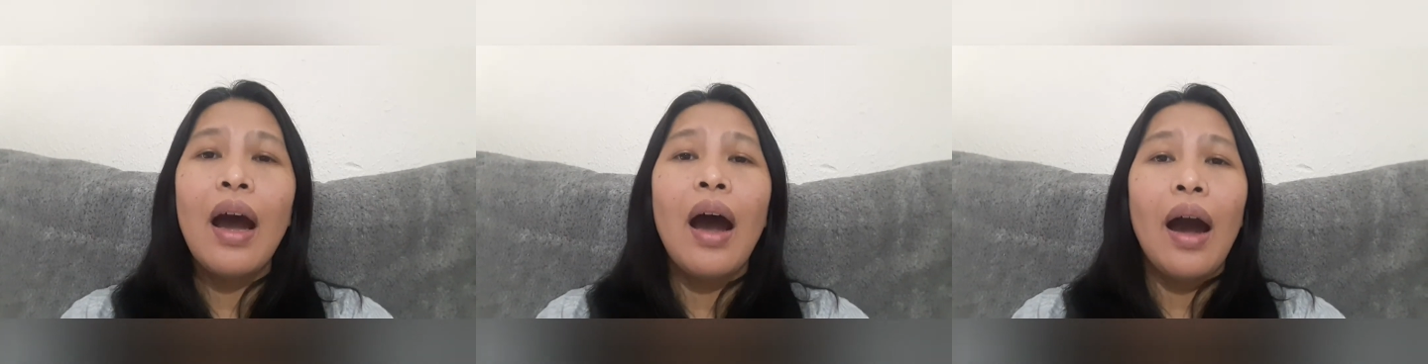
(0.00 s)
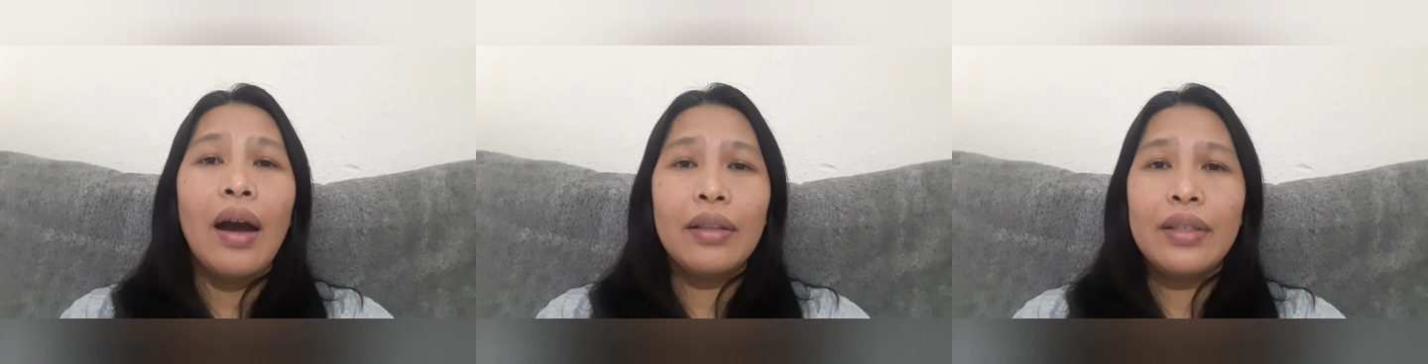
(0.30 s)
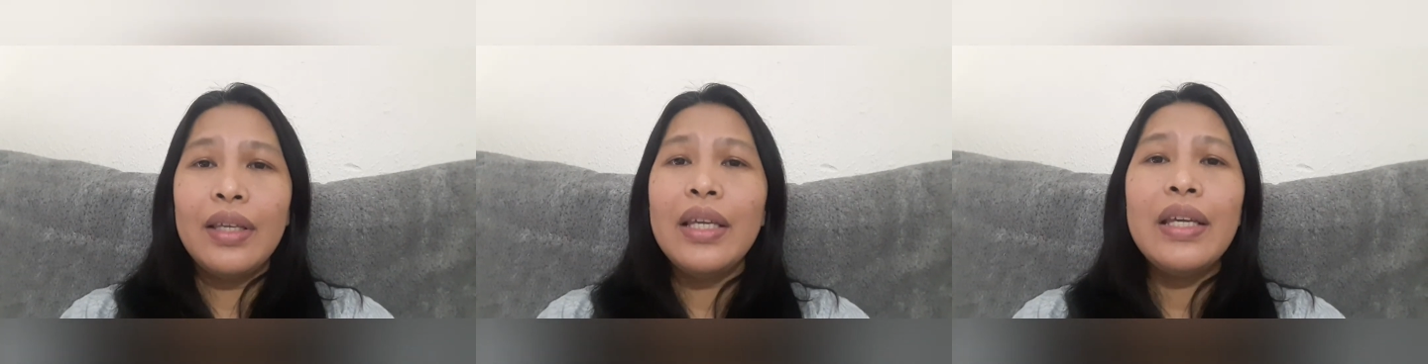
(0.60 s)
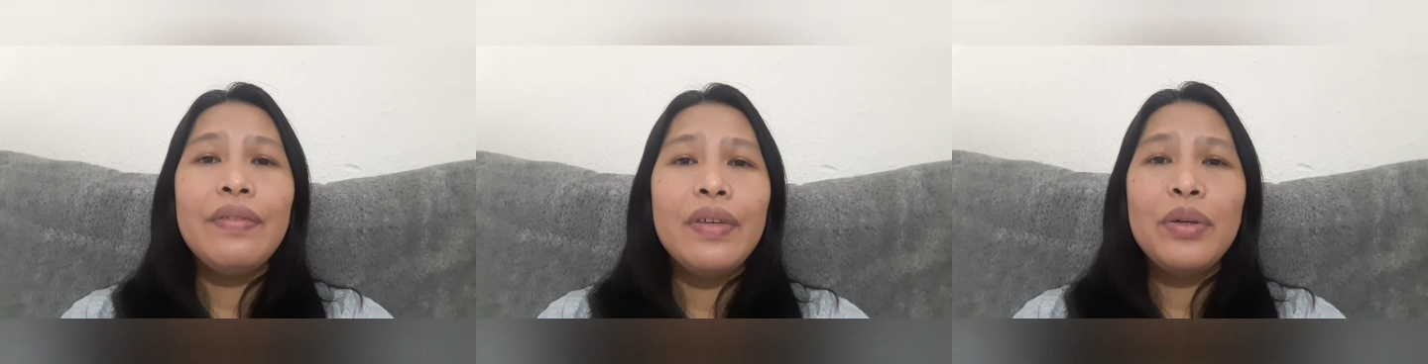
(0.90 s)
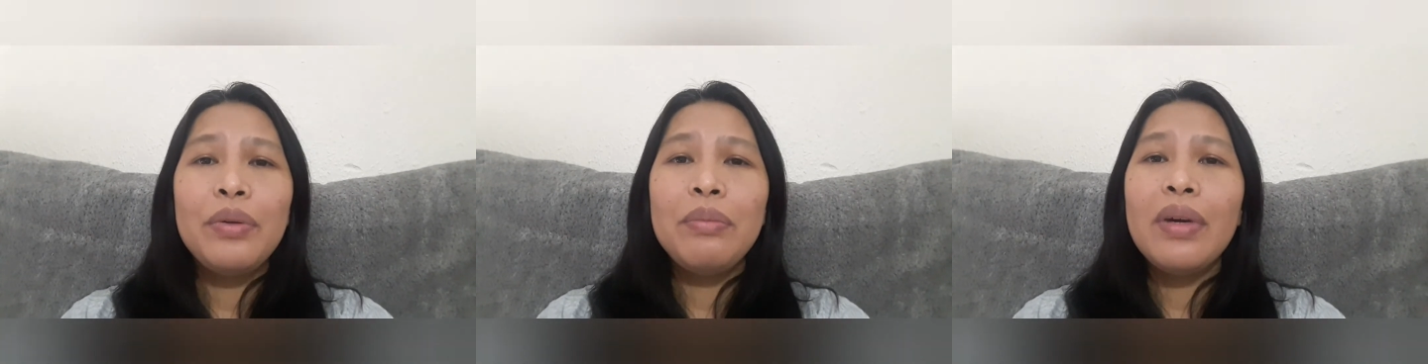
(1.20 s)
I'll give you
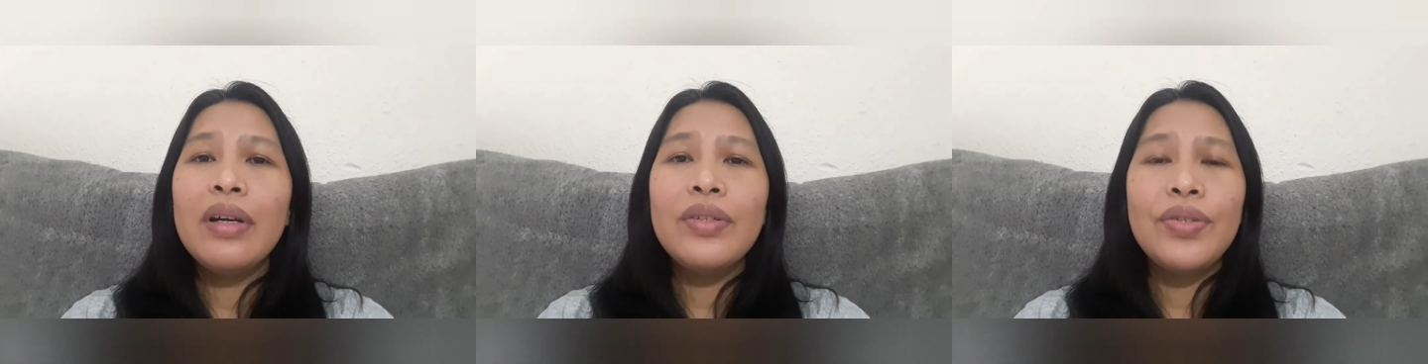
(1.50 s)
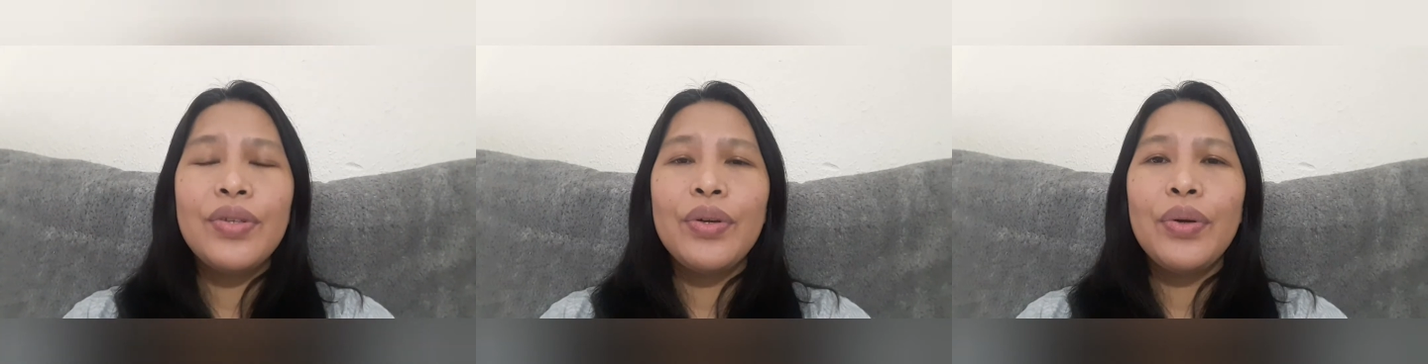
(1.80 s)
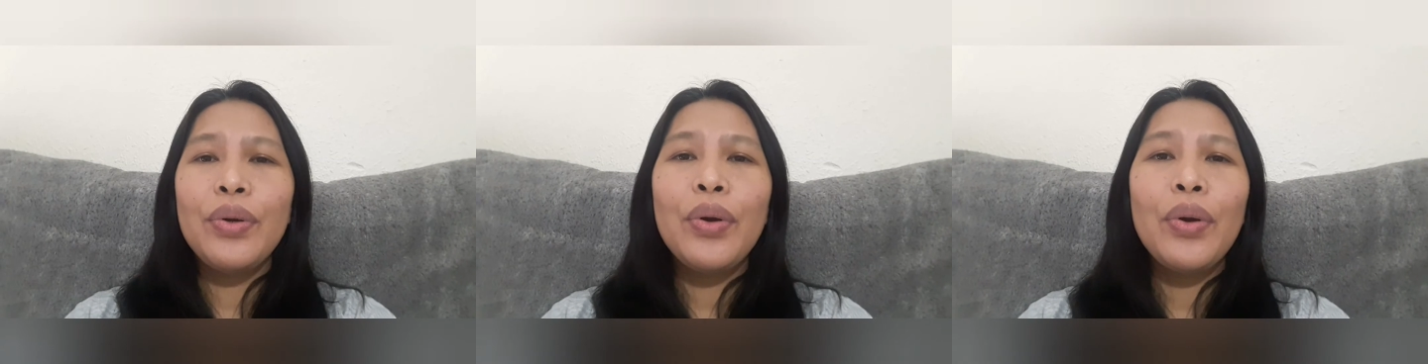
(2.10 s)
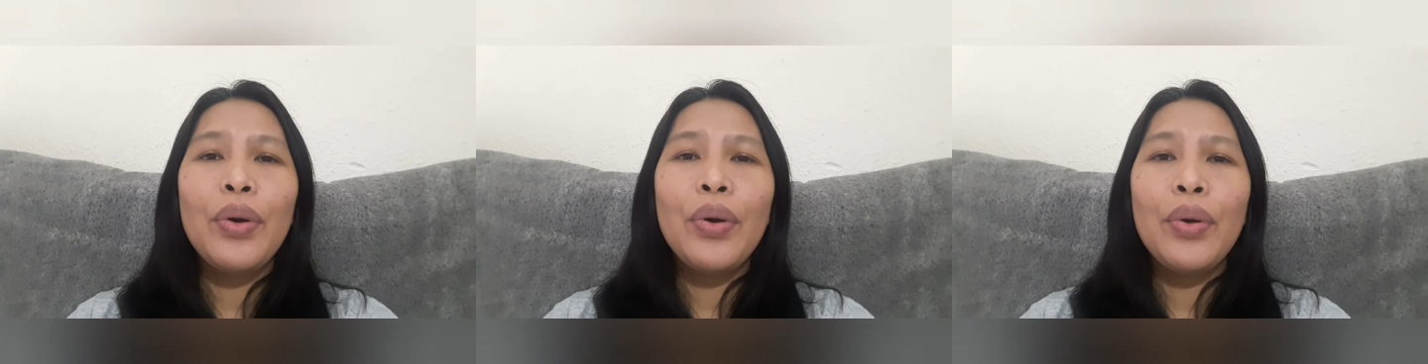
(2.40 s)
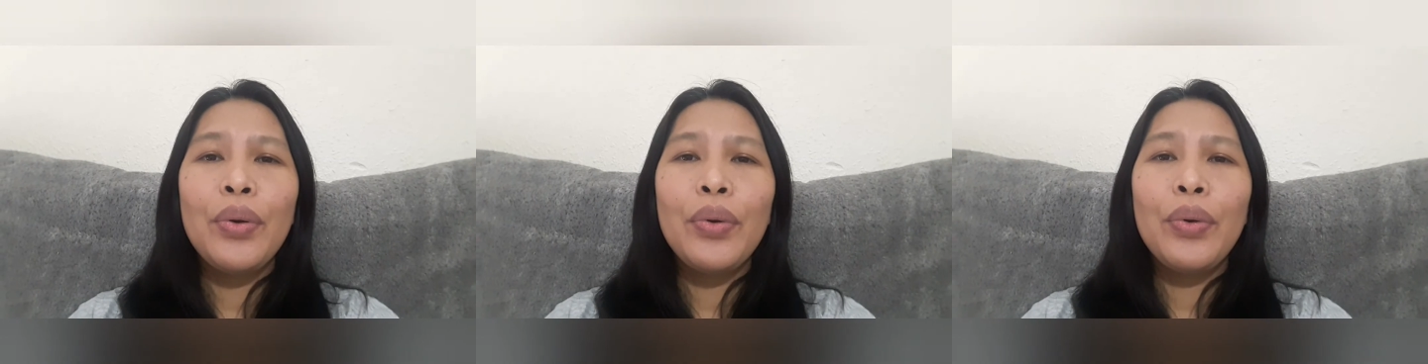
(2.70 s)
my
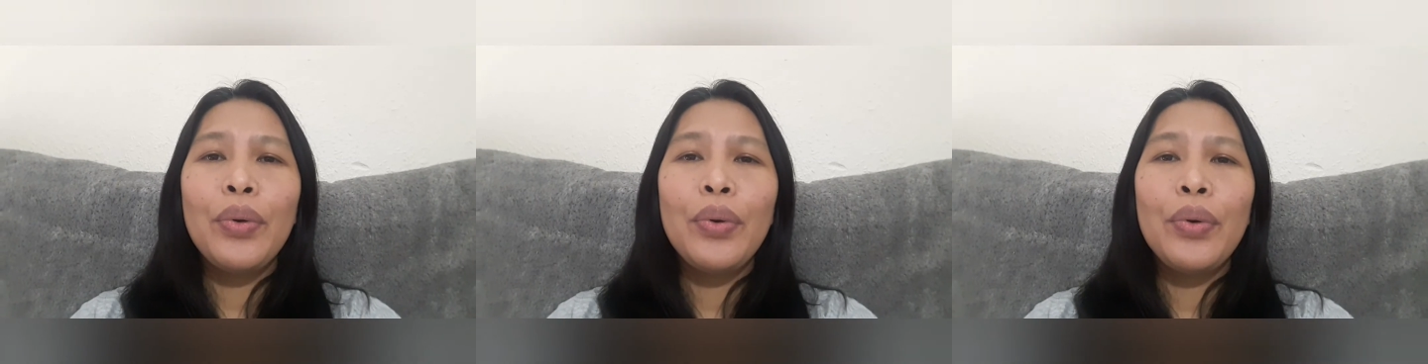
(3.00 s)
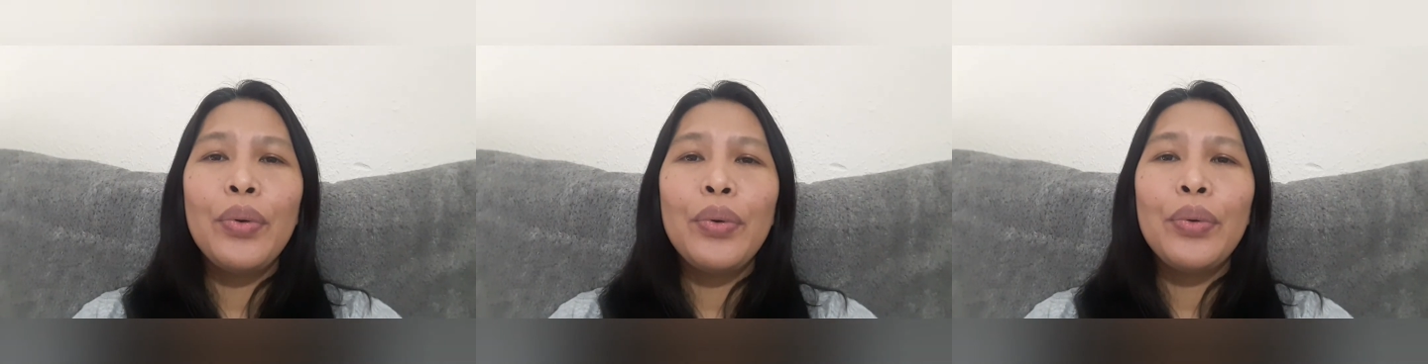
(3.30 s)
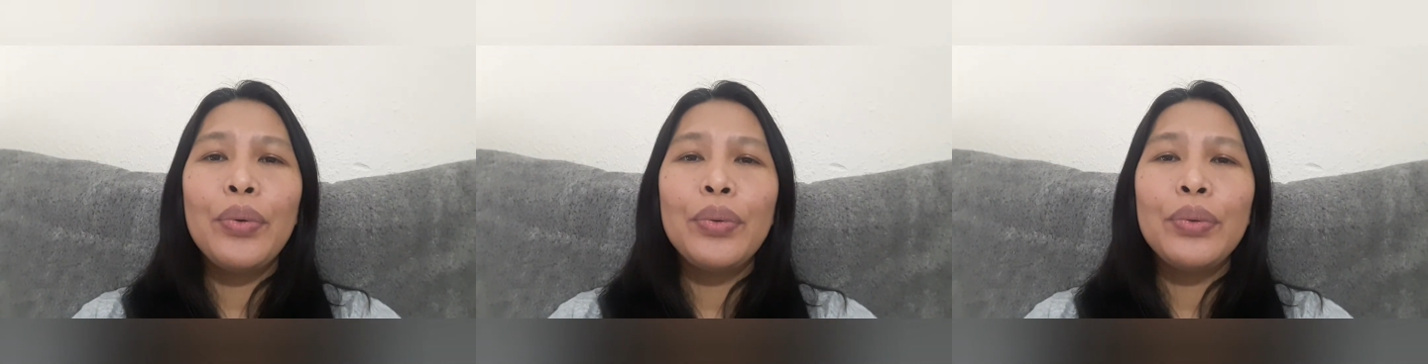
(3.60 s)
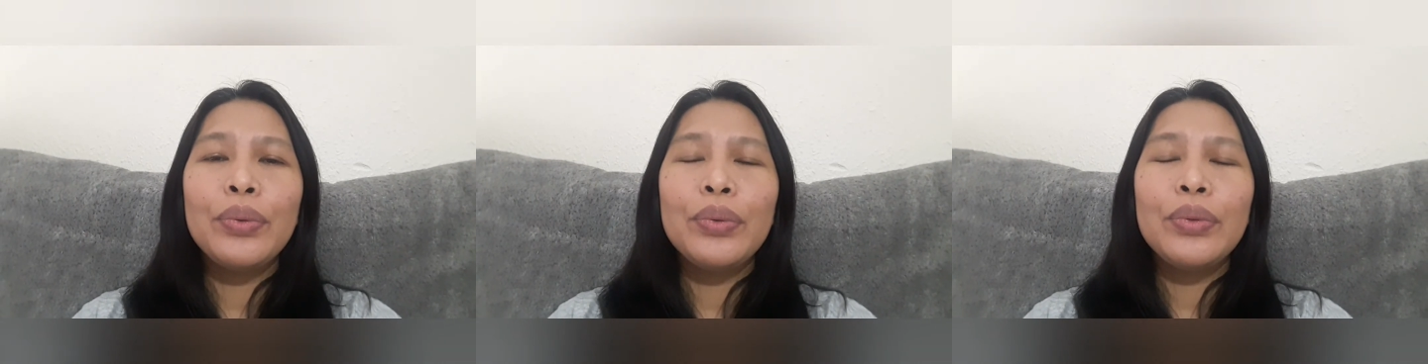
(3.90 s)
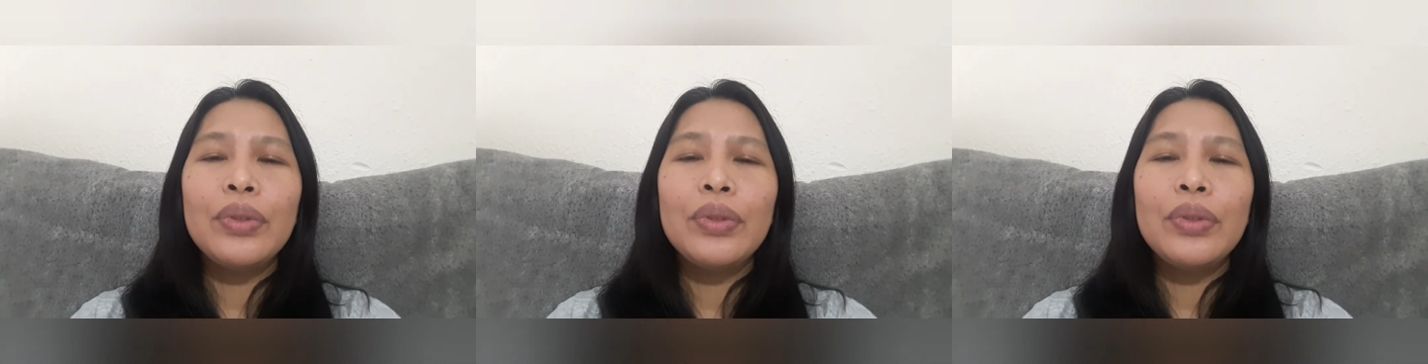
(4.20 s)
soul.